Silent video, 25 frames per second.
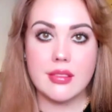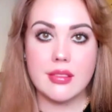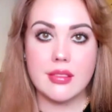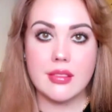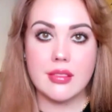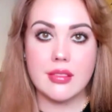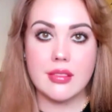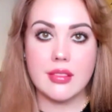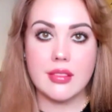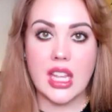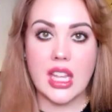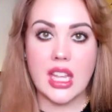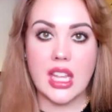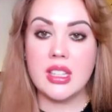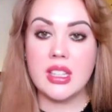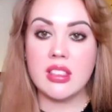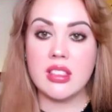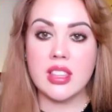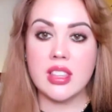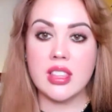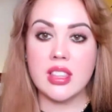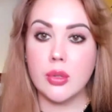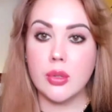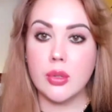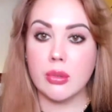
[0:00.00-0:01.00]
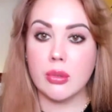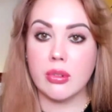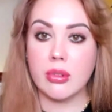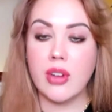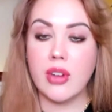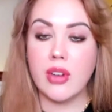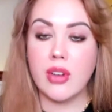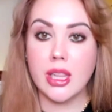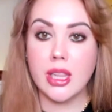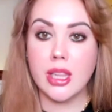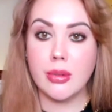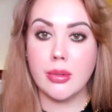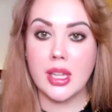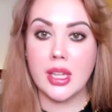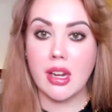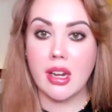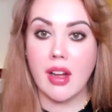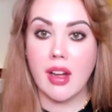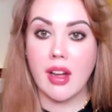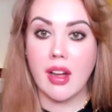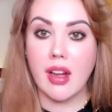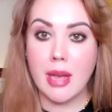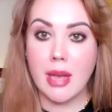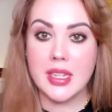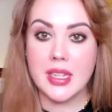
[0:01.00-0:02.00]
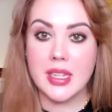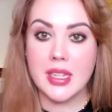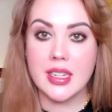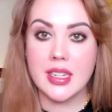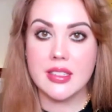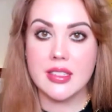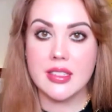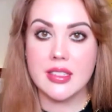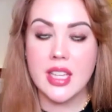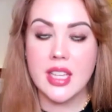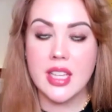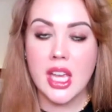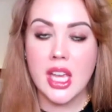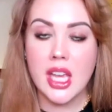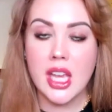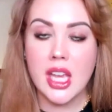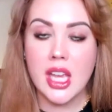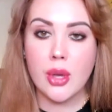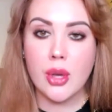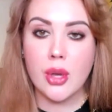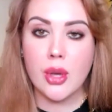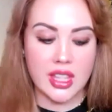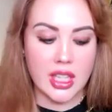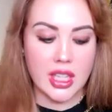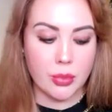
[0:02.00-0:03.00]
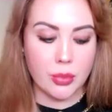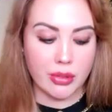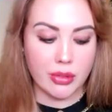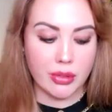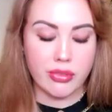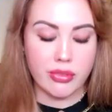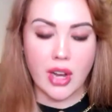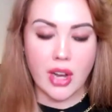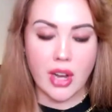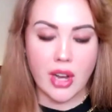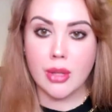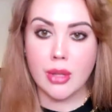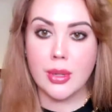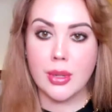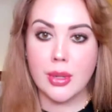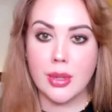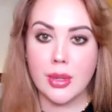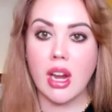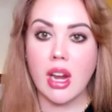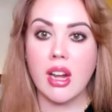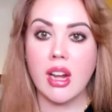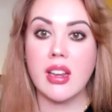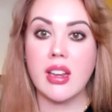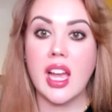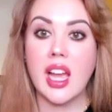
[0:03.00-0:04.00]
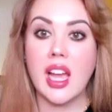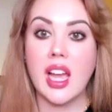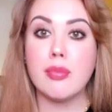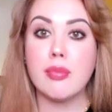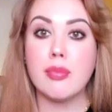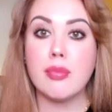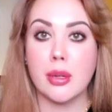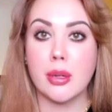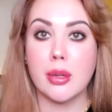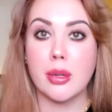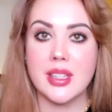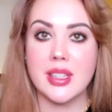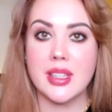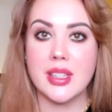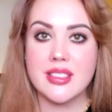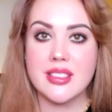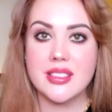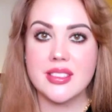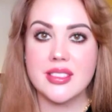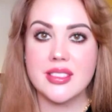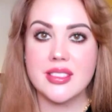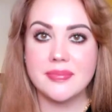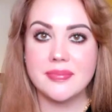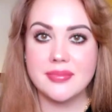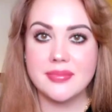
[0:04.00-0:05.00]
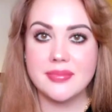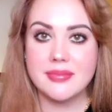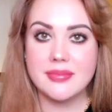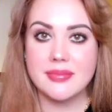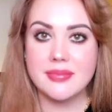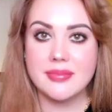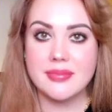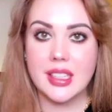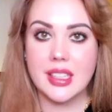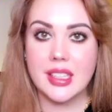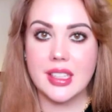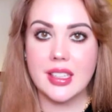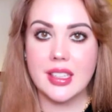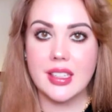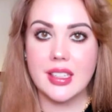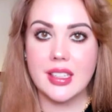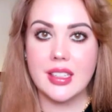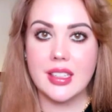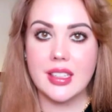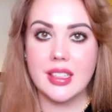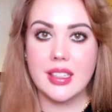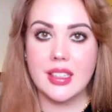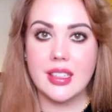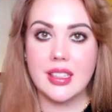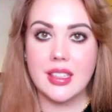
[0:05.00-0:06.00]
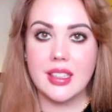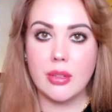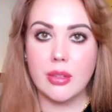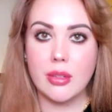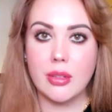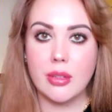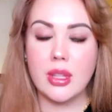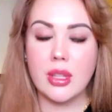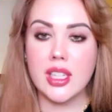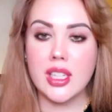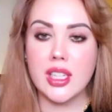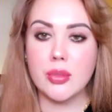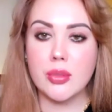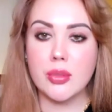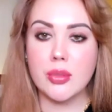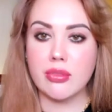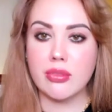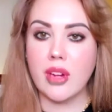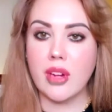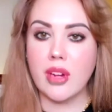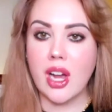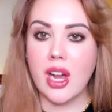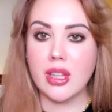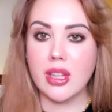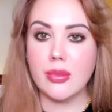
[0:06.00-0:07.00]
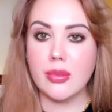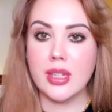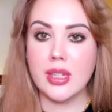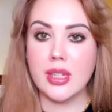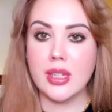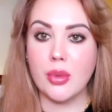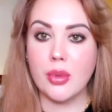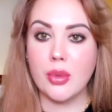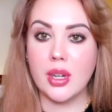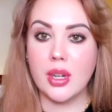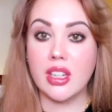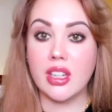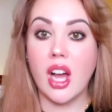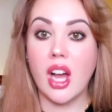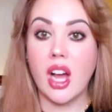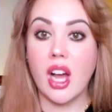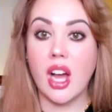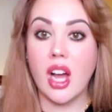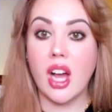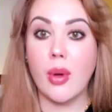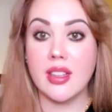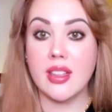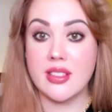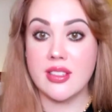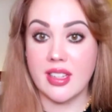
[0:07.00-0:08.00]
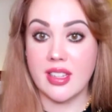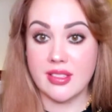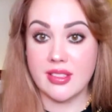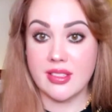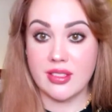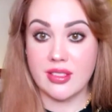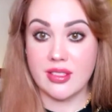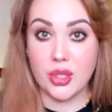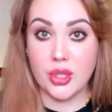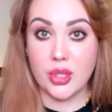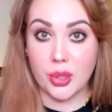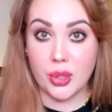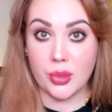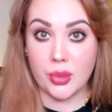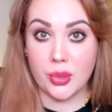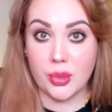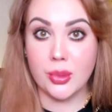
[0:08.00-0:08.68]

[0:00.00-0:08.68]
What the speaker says: And we think we're following our happiness. We think we're following our life purpose. We think we're following what God wants us to do.